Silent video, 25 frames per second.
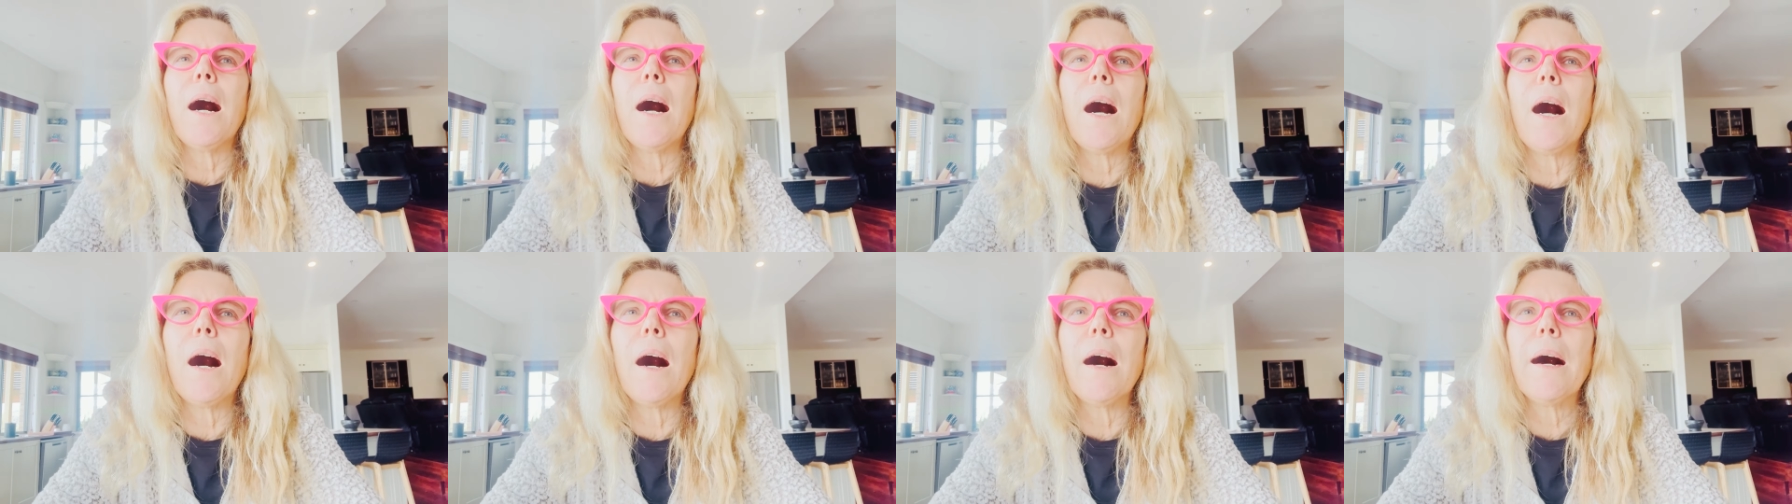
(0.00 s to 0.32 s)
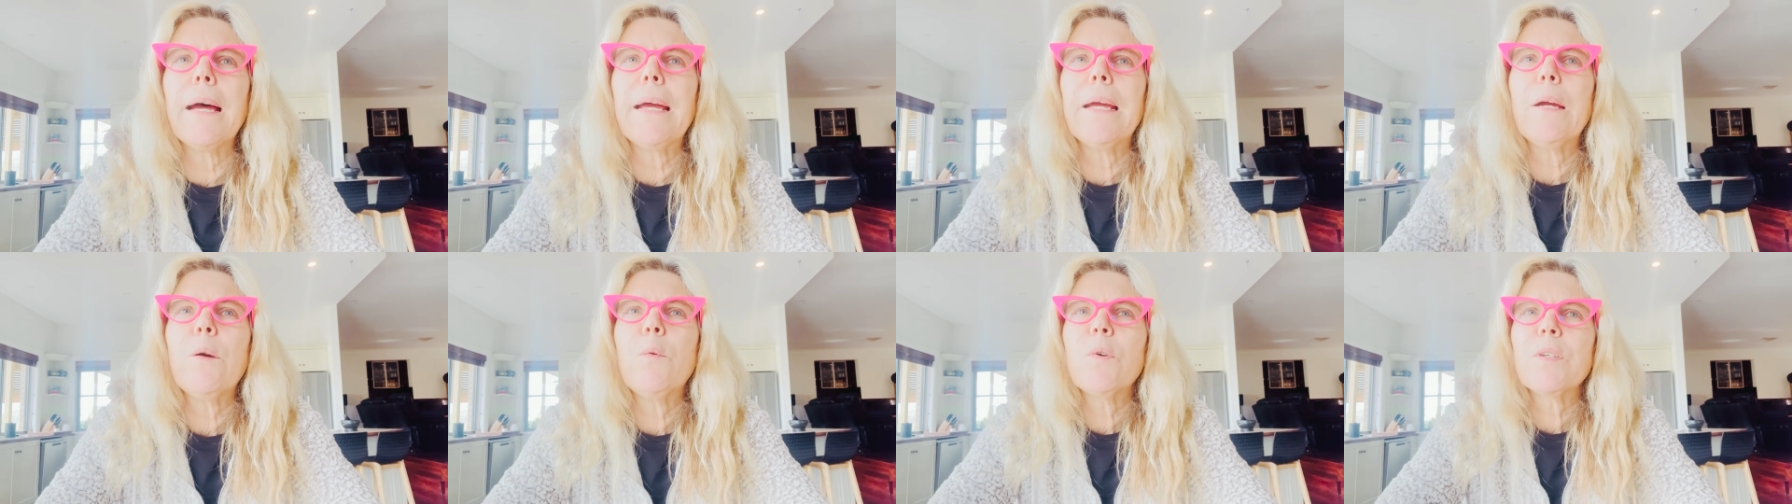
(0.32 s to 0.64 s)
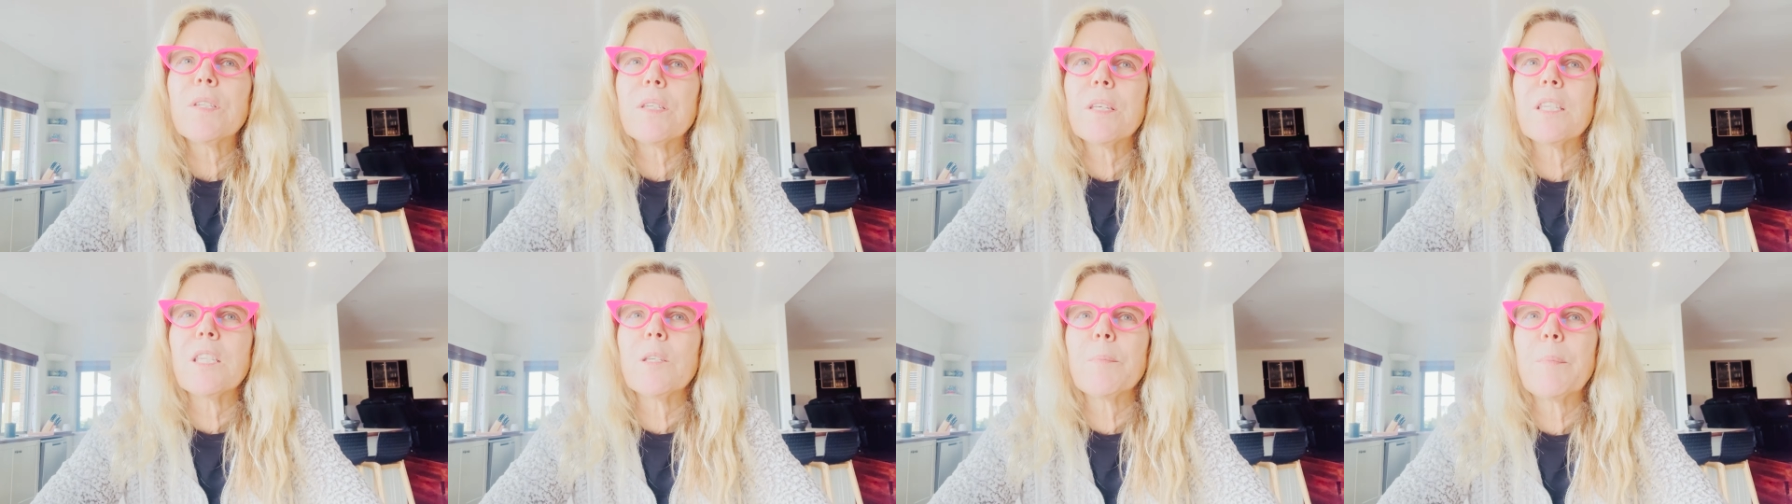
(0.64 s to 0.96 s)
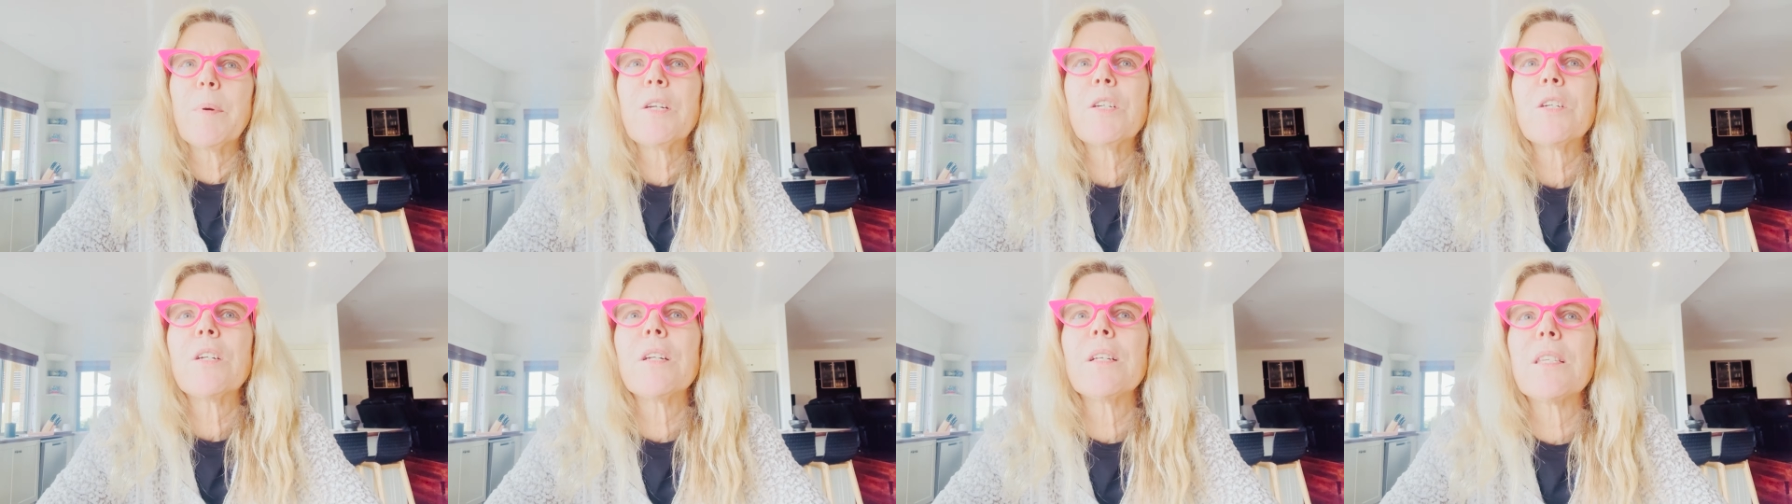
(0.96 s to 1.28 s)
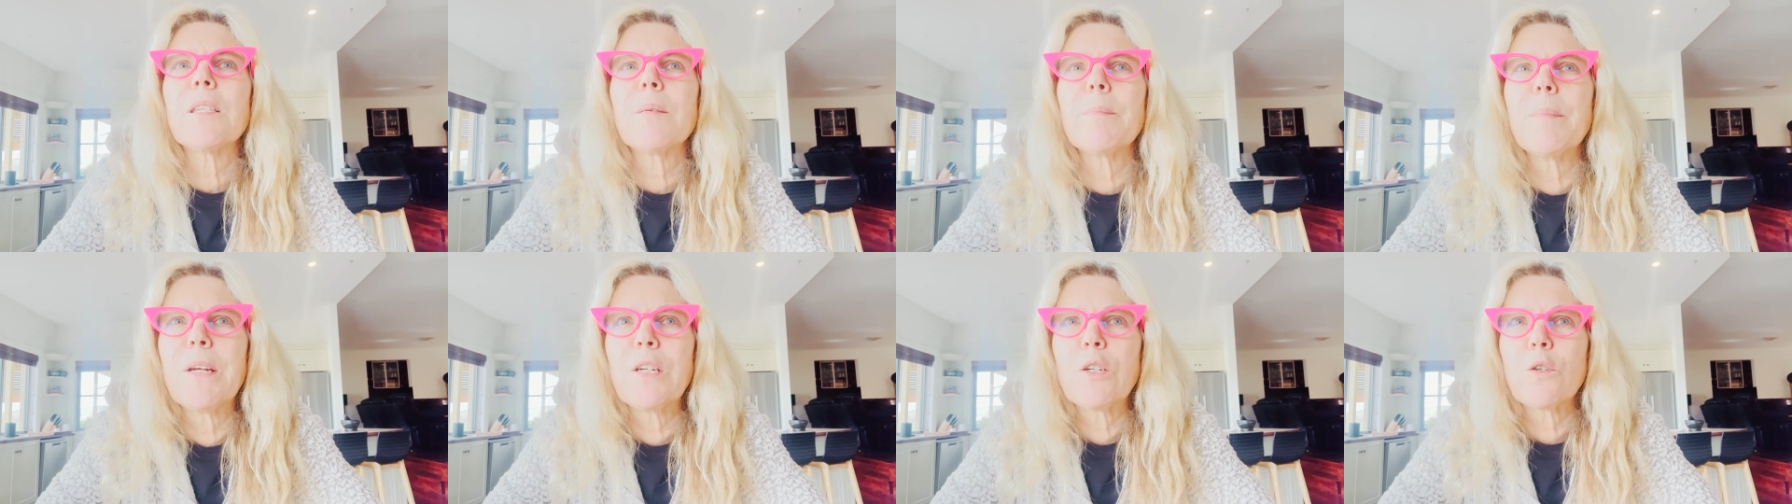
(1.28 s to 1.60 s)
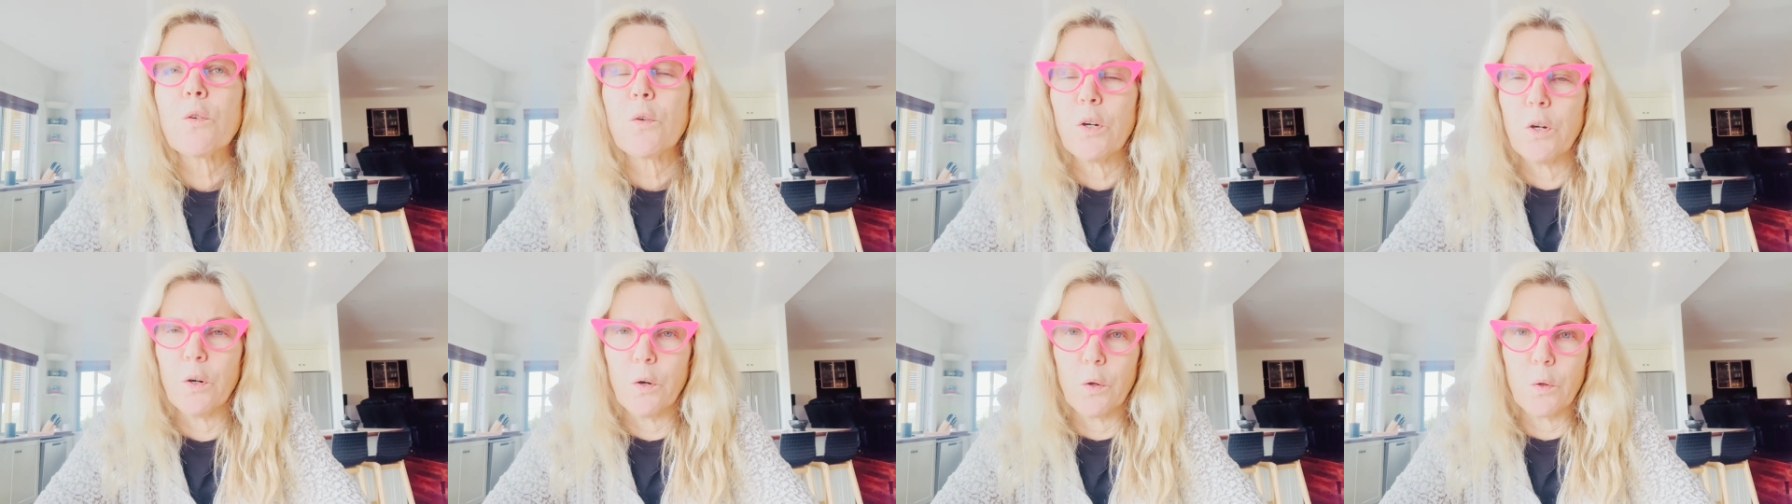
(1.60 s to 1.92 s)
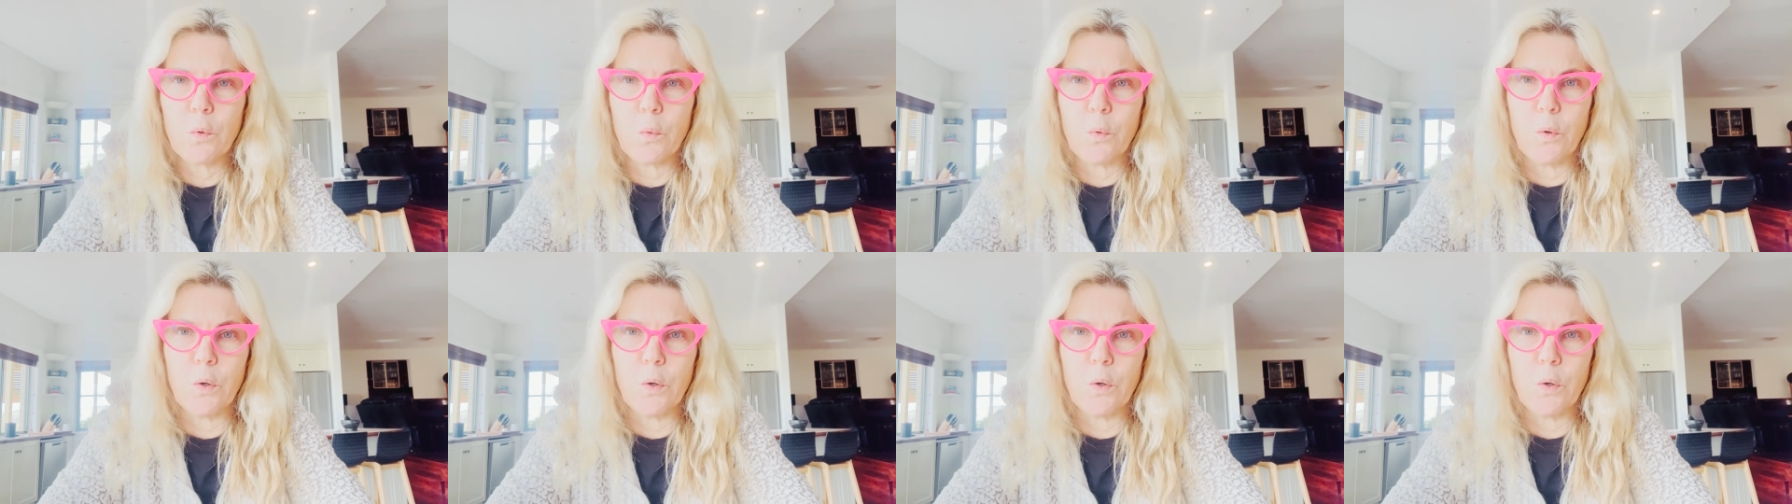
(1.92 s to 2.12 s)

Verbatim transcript: I was a specialist mental health